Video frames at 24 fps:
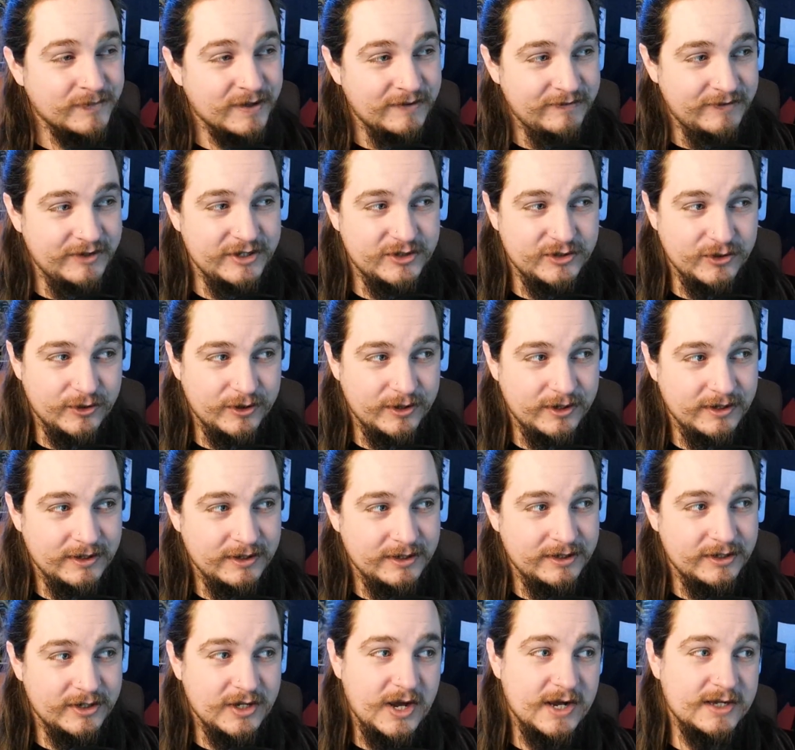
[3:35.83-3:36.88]
Vitor
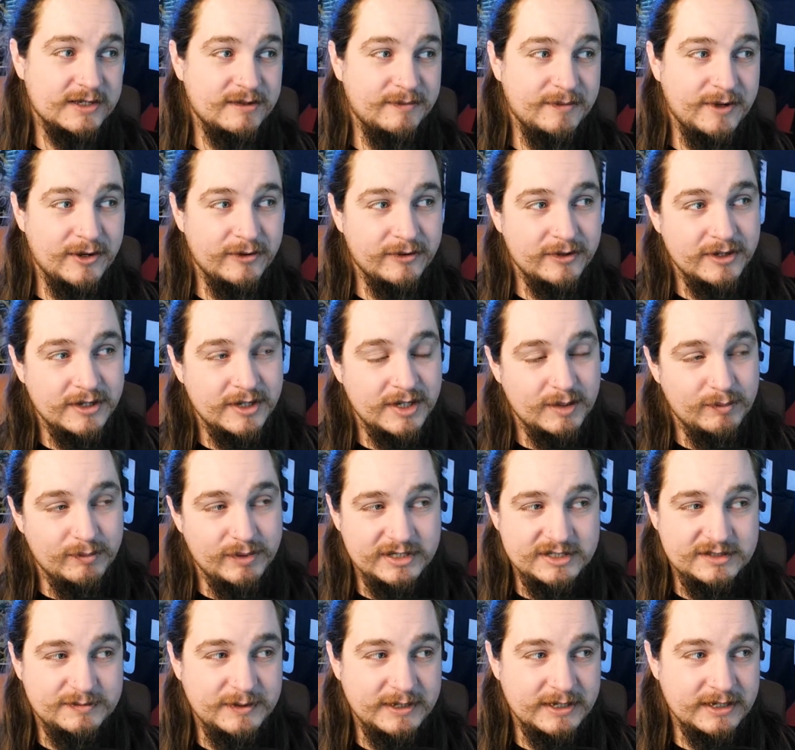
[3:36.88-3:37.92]
knocked him out.
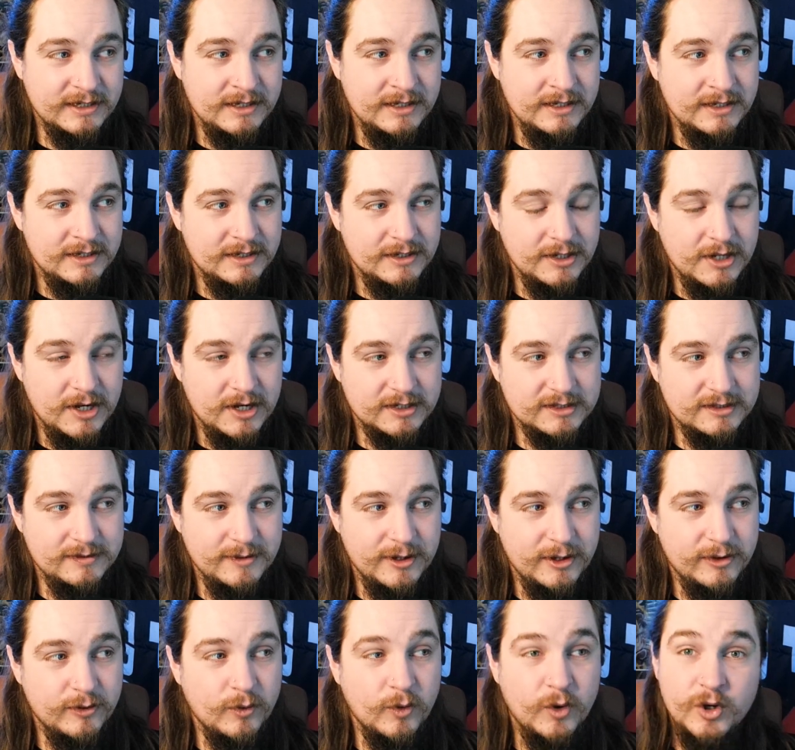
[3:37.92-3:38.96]
Bisping knocked him
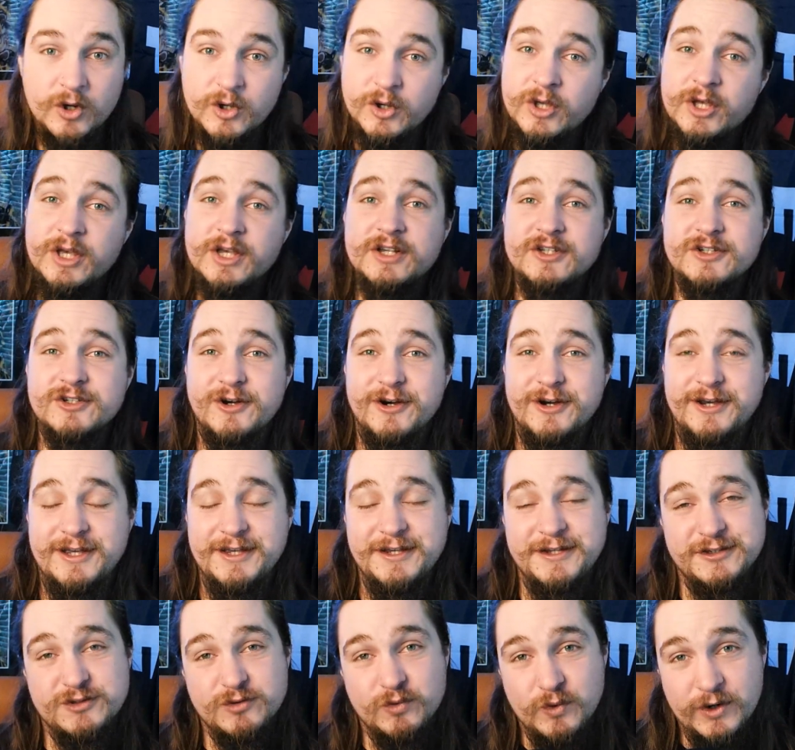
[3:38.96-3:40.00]
out. Well, sorry,
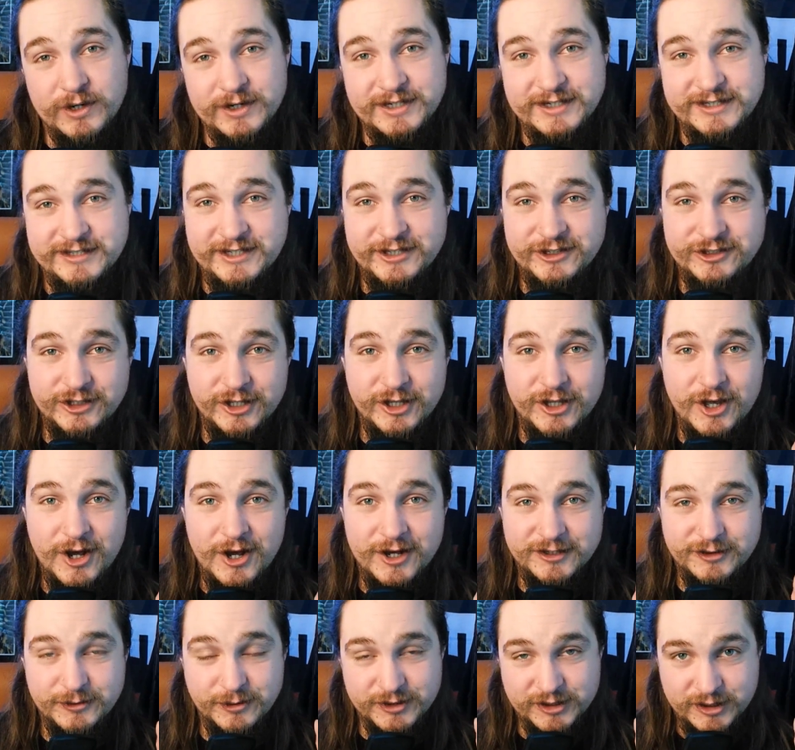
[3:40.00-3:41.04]
his one decision
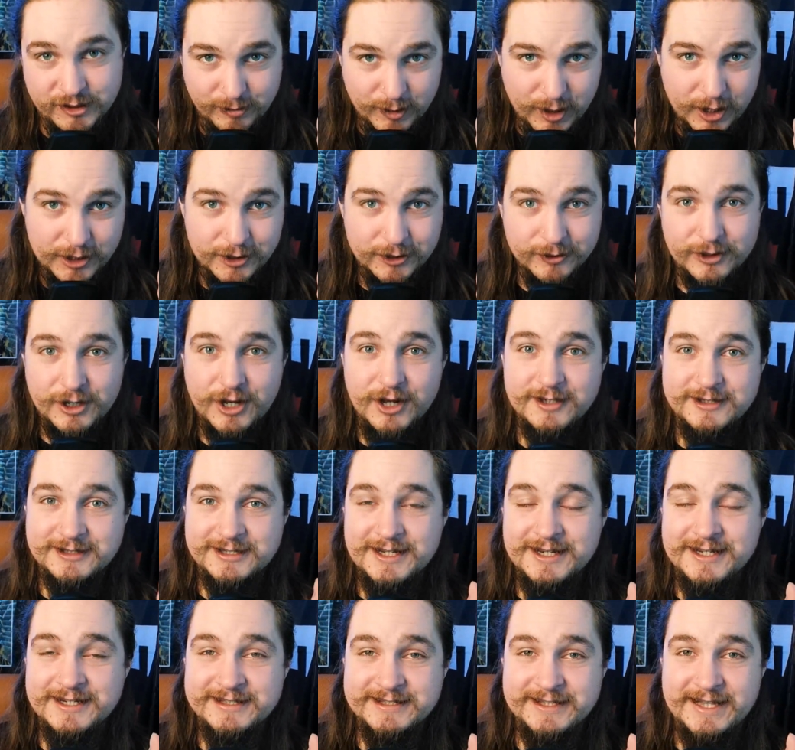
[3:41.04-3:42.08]
loss was to Paulo
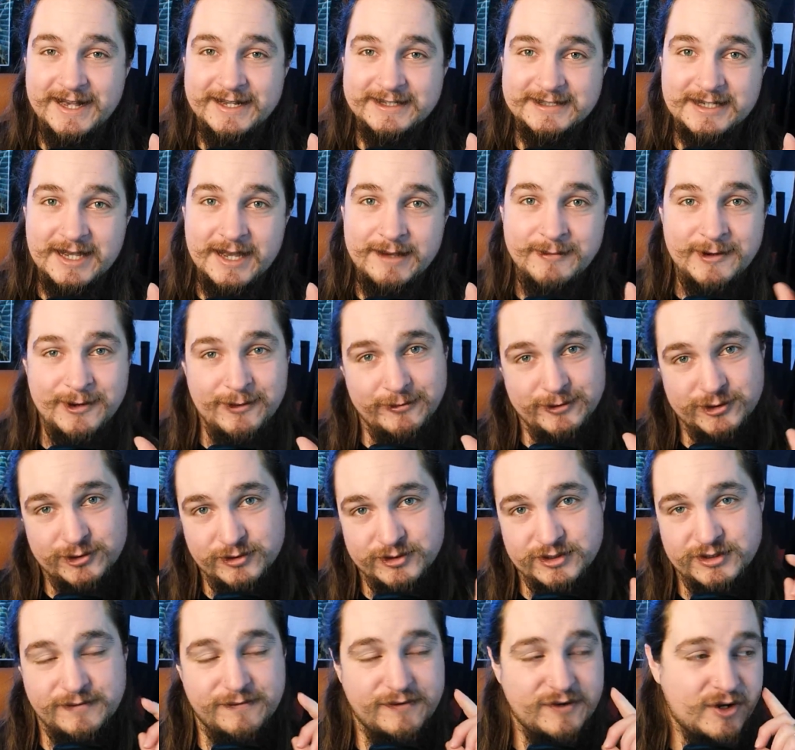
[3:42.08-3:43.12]
Costa his last time out, which
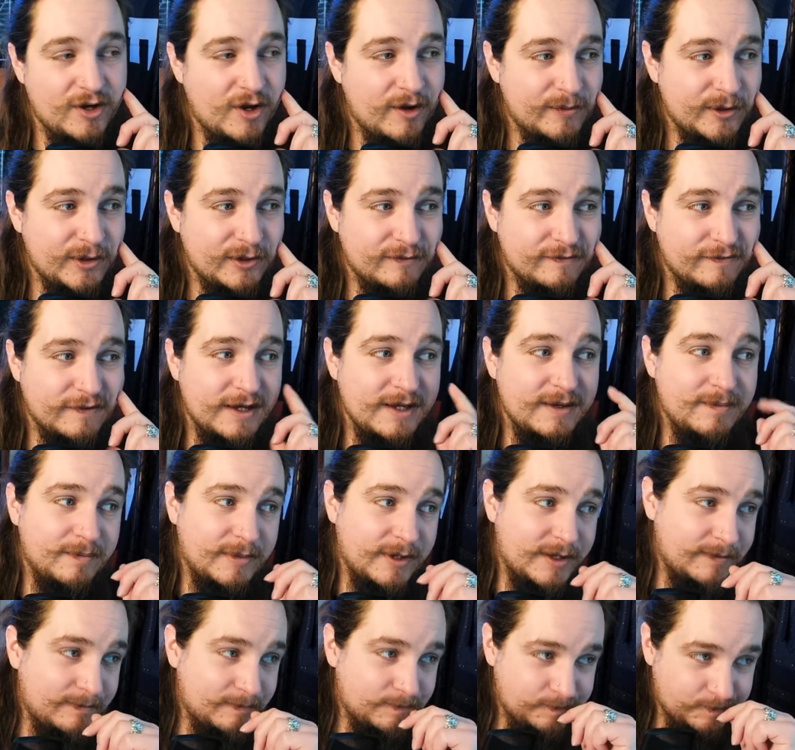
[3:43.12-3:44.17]
was a phenomenal fight.
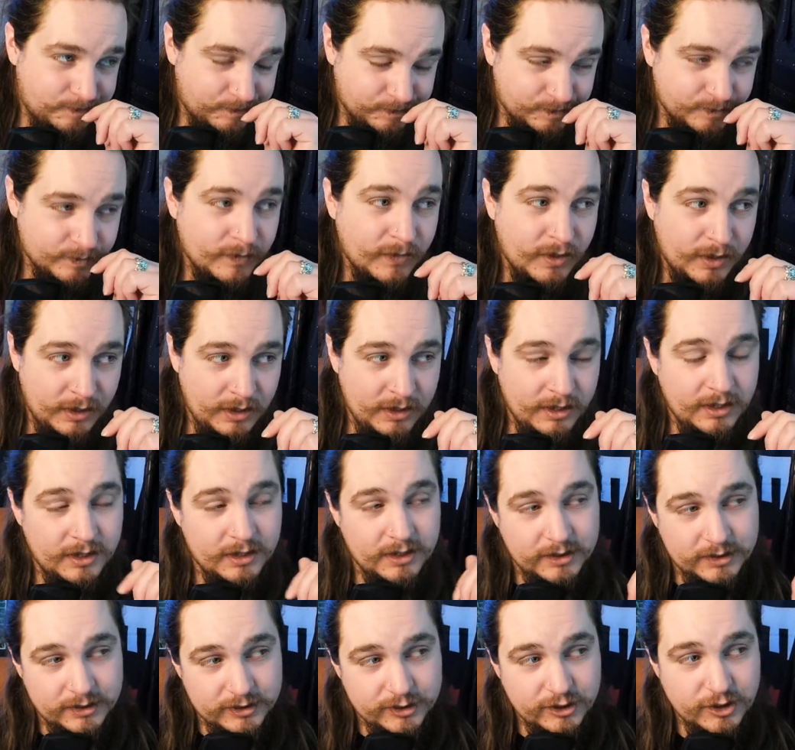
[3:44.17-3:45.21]
But
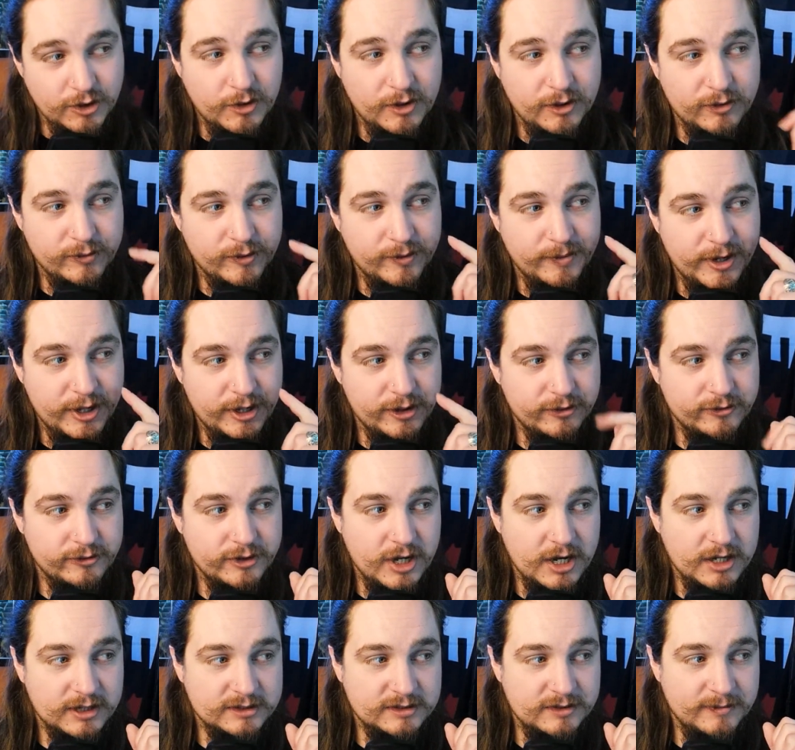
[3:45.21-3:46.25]
Yoel Romero
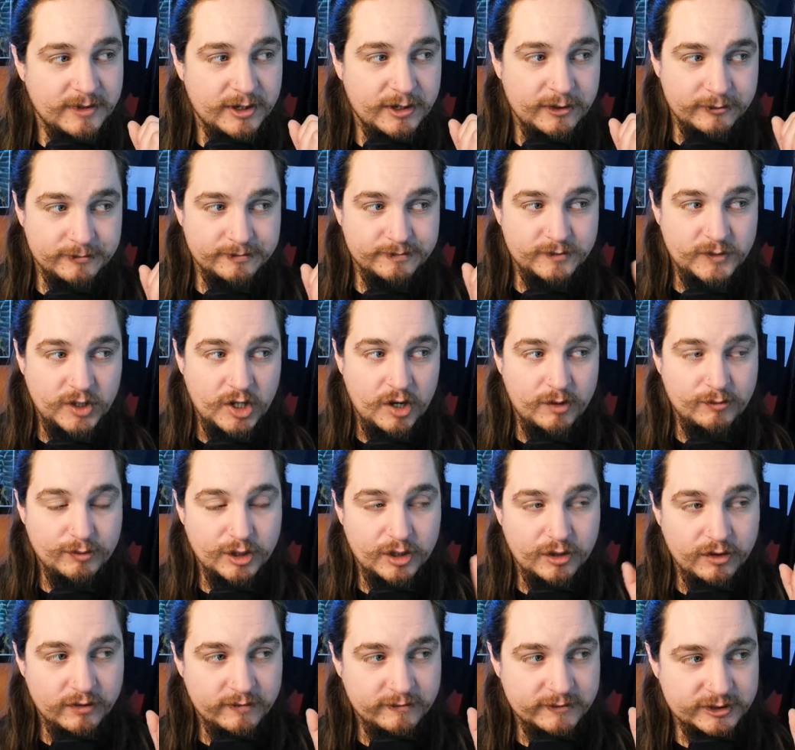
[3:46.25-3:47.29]
knocked him out. Jan
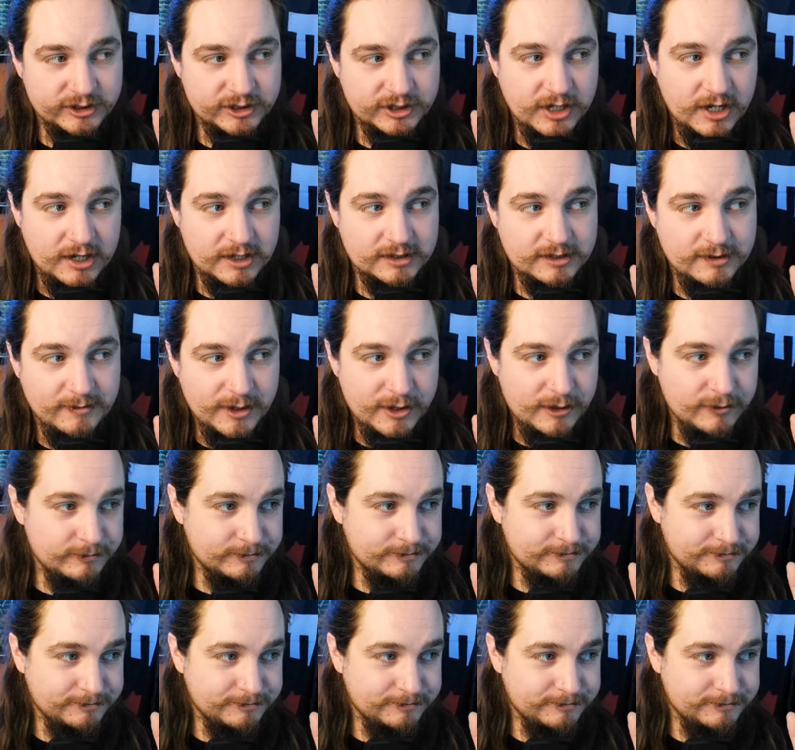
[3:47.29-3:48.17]
Blachowicz knocked him out.